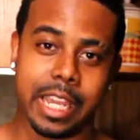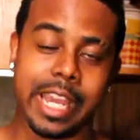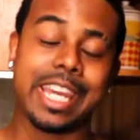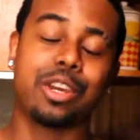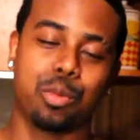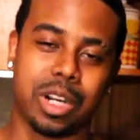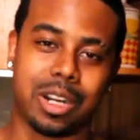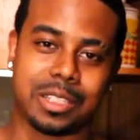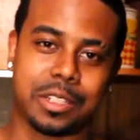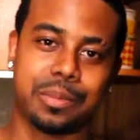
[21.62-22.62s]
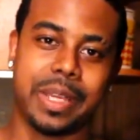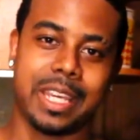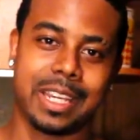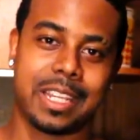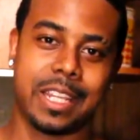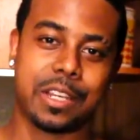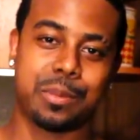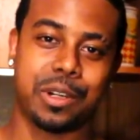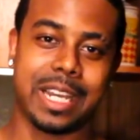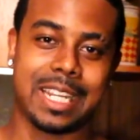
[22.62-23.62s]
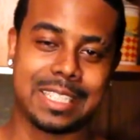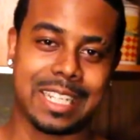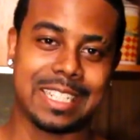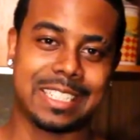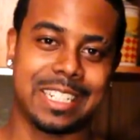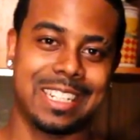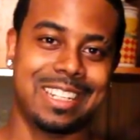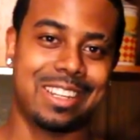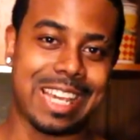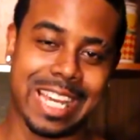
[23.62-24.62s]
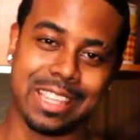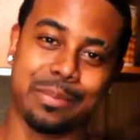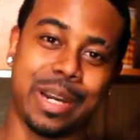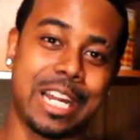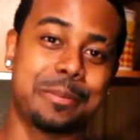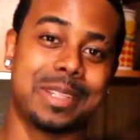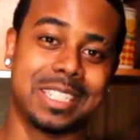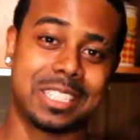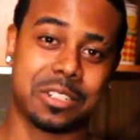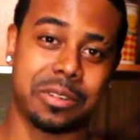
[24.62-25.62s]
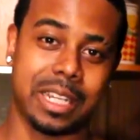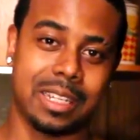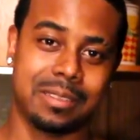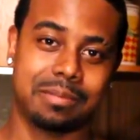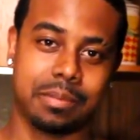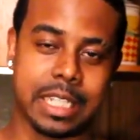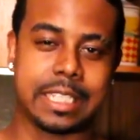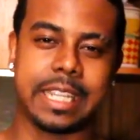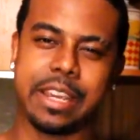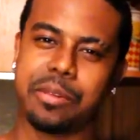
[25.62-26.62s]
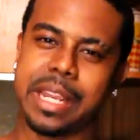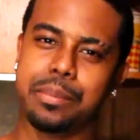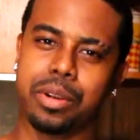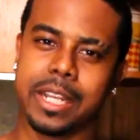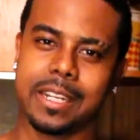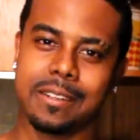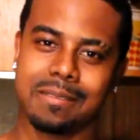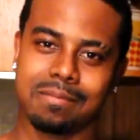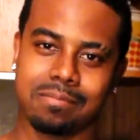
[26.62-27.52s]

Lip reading: And it will also be a clickable annotation at the bottom of the screen. Isn't that right, Brandon?